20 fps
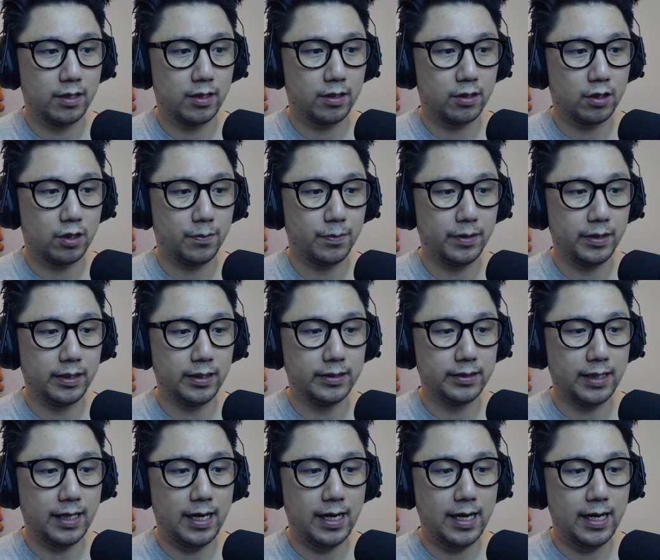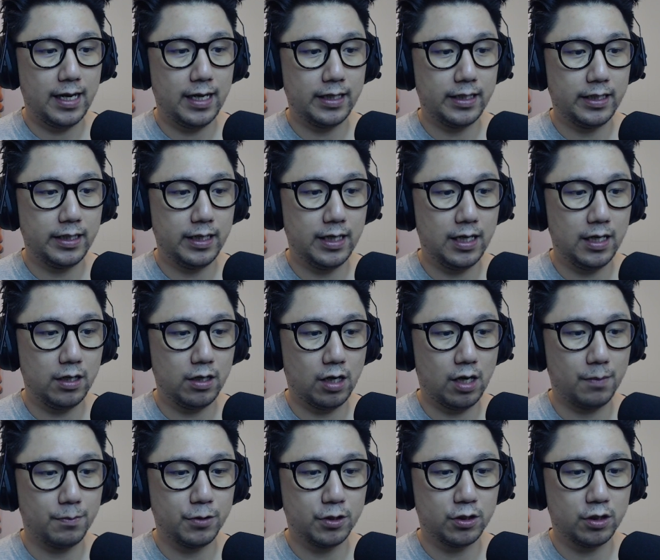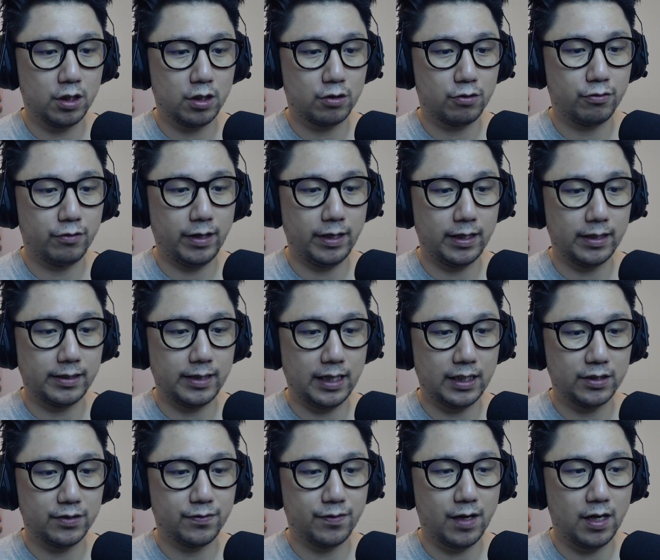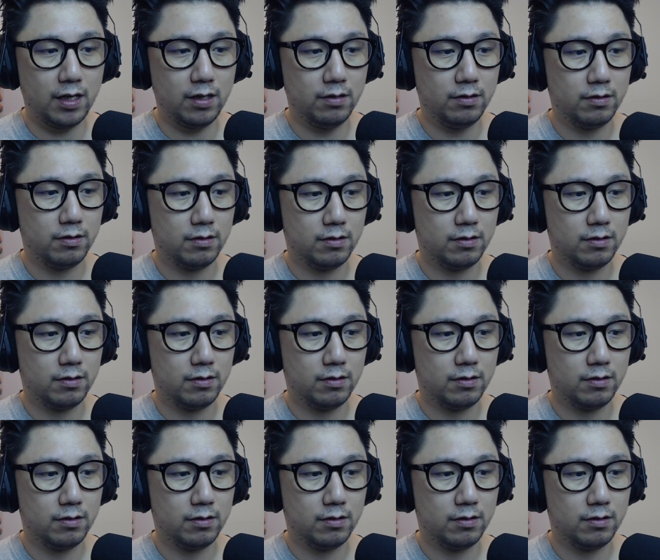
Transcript: Copy this. And here, I'm just going to create a text file.